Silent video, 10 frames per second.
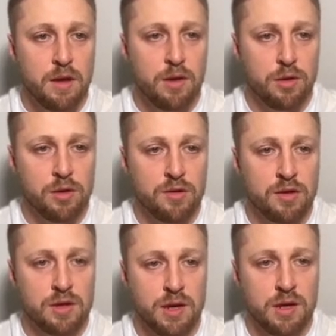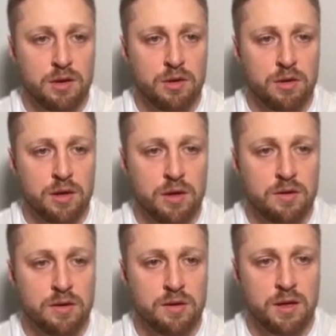You can see train
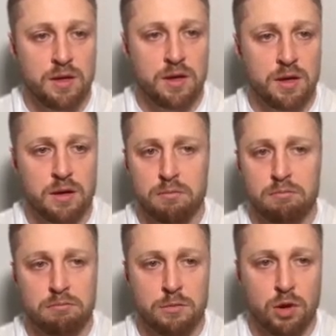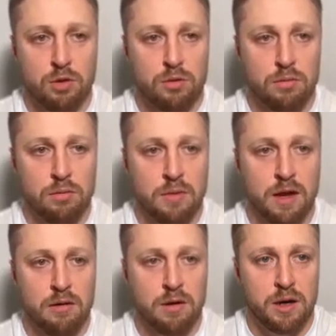tokens, etc., and no
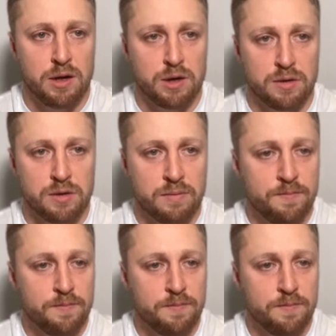errors.